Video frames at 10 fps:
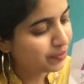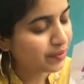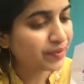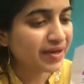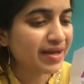
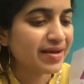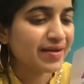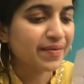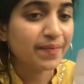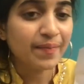Okay.
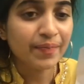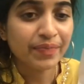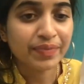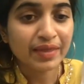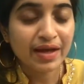
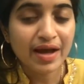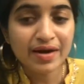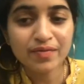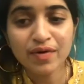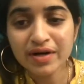
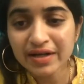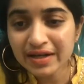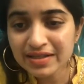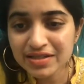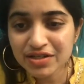And what else,